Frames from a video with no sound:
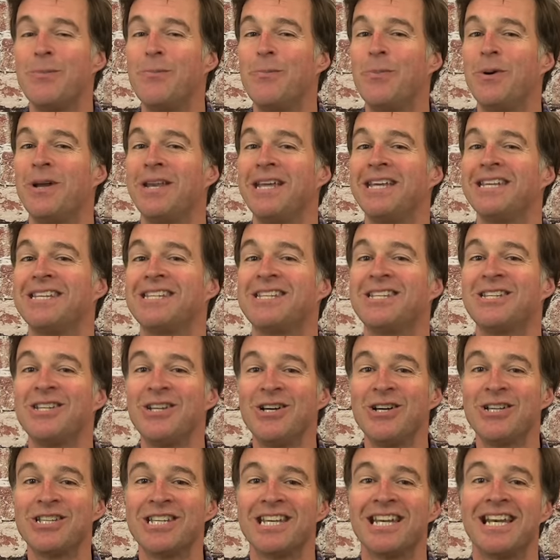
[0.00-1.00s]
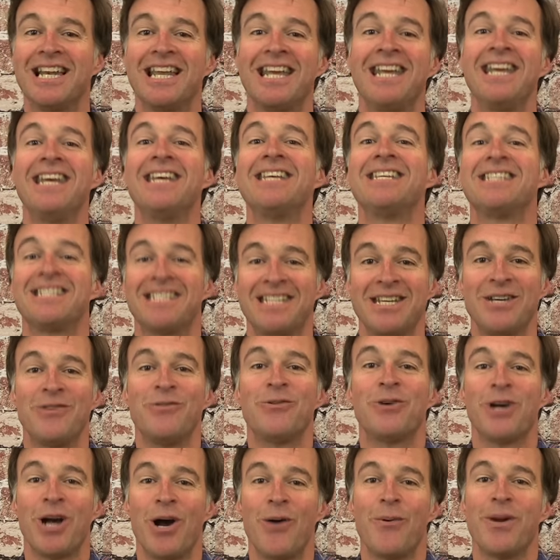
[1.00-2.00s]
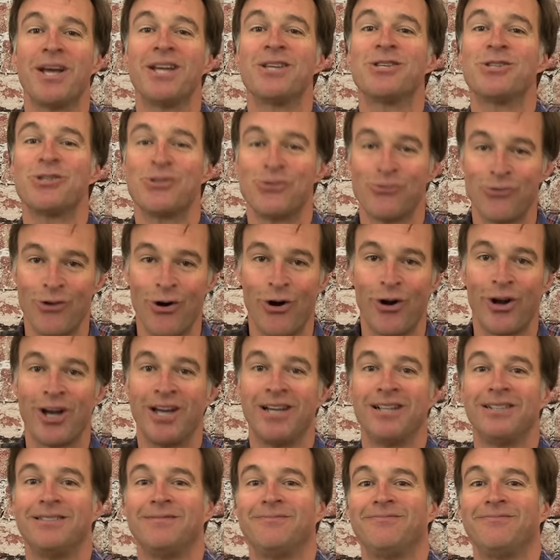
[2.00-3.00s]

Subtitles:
but it's certainly still going strong.